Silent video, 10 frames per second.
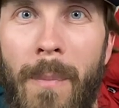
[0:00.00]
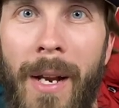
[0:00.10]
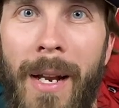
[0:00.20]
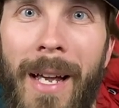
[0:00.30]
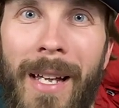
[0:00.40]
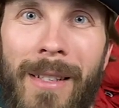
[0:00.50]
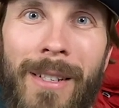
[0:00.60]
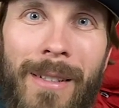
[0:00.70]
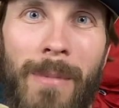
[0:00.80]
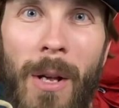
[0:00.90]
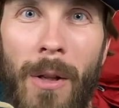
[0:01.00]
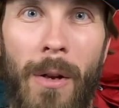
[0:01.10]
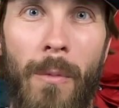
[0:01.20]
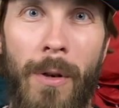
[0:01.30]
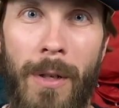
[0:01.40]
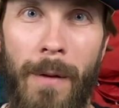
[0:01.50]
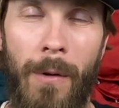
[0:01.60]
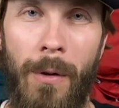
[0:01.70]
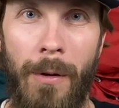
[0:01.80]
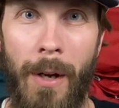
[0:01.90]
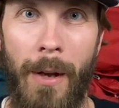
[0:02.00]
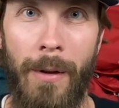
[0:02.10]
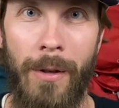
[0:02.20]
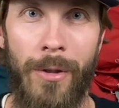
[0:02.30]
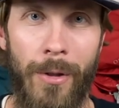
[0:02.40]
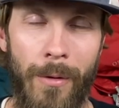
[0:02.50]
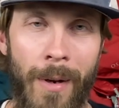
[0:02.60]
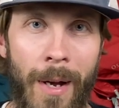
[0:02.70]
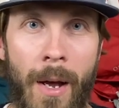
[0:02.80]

but it's just a little more difficult on this shoe.